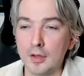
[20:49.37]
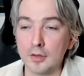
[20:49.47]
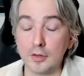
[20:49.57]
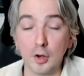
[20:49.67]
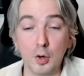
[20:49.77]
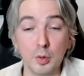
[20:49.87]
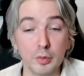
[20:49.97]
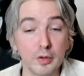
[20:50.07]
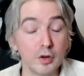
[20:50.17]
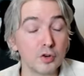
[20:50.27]
So
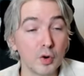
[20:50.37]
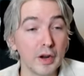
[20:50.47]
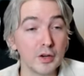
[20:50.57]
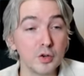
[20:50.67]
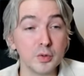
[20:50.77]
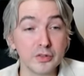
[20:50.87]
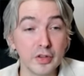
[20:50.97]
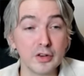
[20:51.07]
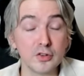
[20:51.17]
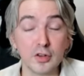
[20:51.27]
they're trying to
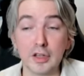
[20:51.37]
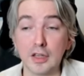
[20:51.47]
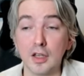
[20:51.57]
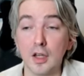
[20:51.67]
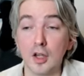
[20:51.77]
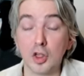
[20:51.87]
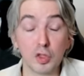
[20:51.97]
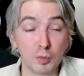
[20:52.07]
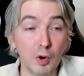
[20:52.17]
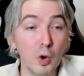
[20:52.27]
essentially
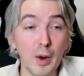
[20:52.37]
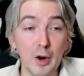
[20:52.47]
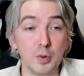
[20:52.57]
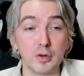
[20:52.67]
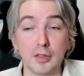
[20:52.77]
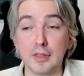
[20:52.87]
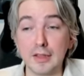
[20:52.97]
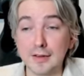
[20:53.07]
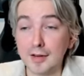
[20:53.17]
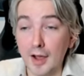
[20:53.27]
throw out
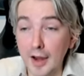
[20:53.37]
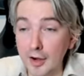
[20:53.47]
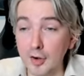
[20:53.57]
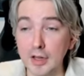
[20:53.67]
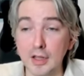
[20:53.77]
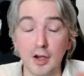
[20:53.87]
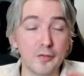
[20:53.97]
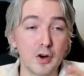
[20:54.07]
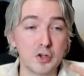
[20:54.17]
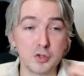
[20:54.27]
the entirety
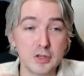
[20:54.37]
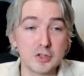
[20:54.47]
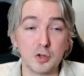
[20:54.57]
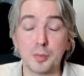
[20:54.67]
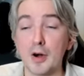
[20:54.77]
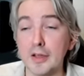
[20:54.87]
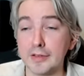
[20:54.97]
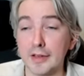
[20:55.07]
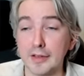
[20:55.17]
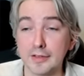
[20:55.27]
of our judicial
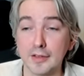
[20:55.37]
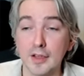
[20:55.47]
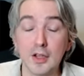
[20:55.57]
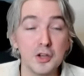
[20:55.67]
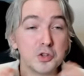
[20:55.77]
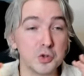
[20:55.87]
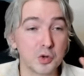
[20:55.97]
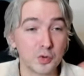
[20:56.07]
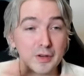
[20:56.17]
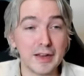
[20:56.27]
process to
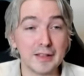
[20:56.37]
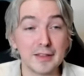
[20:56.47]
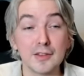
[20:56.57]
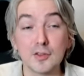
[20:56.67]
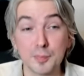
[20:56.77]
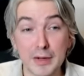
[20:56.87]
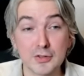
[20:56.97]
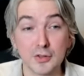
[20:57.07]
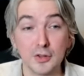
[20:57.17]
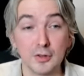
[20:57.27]
create this
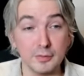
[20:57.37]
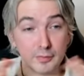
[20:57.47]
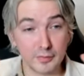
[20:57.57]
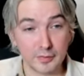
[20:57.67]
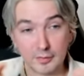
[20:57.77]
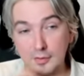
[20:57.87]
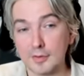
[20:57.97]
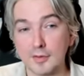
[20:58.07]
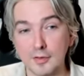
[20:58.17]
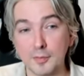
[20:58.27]
special,
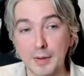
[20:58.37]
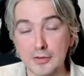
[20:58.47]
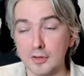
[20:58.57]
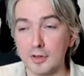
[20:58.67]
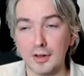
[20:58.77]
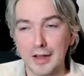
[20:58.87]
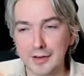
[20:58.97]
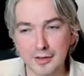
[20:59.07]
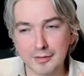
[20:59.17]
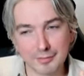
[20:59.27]
special,
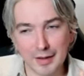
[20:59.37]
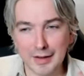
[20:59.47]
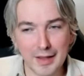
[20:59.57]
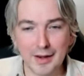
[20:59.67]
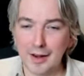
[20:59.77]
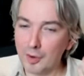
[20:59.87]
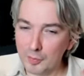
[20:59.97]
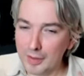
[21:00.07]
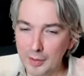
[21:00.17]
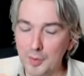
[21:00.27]
I, again, I
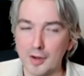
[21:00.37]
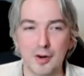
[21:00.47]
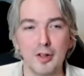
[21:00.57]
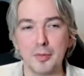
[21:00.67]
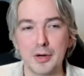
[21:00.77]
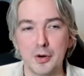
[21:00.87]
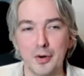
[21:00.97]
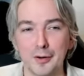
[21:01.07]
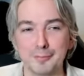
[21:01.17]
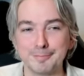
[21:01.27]
don't really want to call them a
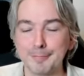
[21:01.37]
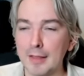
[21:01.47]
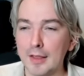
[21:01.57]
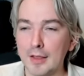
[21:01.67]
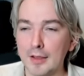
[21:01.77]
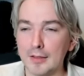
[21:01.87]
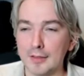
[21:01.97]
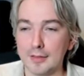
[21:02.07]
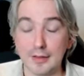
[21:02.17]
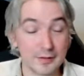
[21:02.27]
court
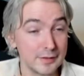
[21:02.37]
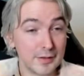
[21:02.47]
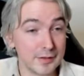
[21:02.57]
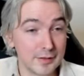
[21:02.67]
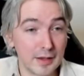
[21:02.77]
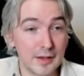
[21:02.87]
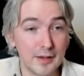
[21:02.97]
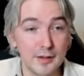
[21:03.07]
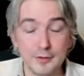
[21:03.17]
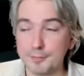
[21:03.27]
this is
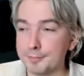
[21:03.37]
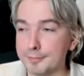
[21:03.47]
a